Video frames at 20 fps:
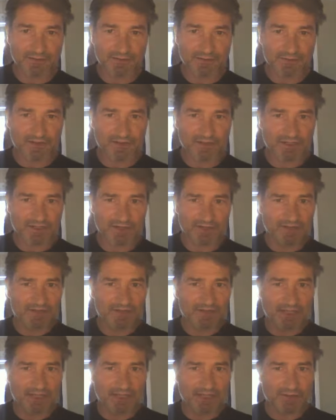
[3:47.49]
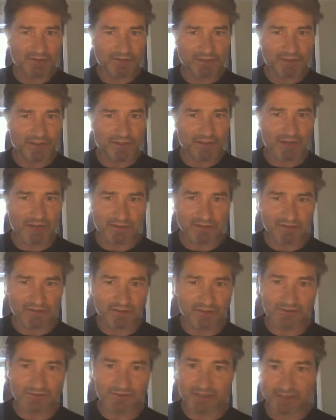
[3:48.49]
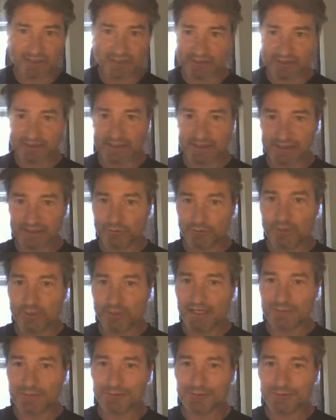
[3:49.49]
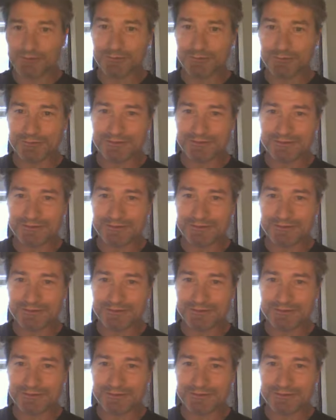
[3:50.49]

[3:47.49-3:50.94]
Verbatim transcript: Well, then, if there's absolutely no absolutes, then there's at least one absolute.